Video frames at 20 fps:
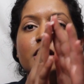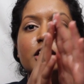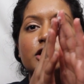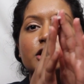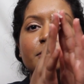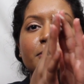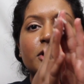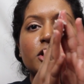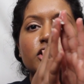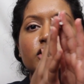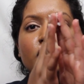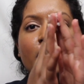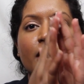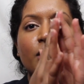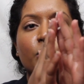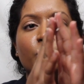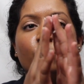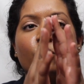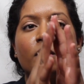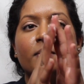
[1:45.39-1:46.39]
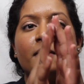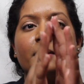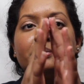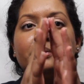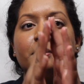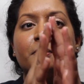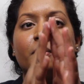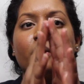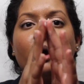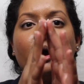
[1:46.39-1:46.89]
So I'm going to try to warm up
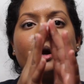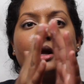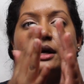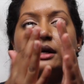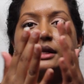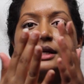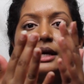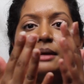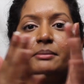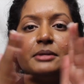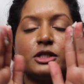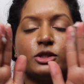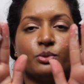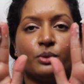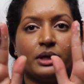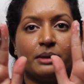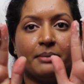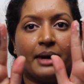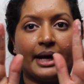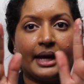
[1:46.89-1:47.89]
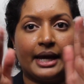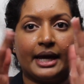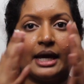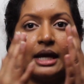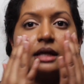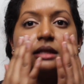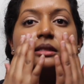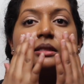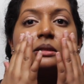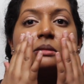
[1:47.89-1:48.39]
the product in between my
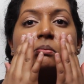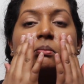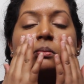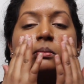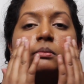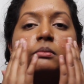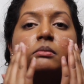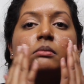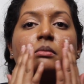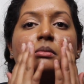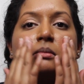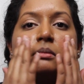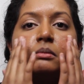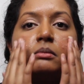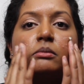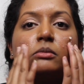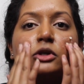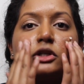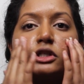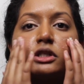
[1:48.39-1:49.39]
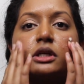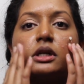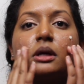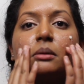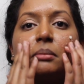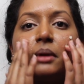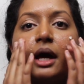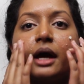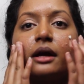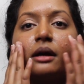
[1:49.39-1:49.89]
hands we're just
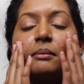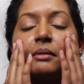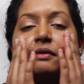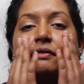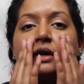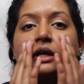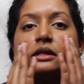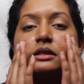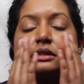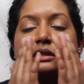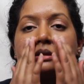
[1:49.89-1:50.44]
going to apply it on my face.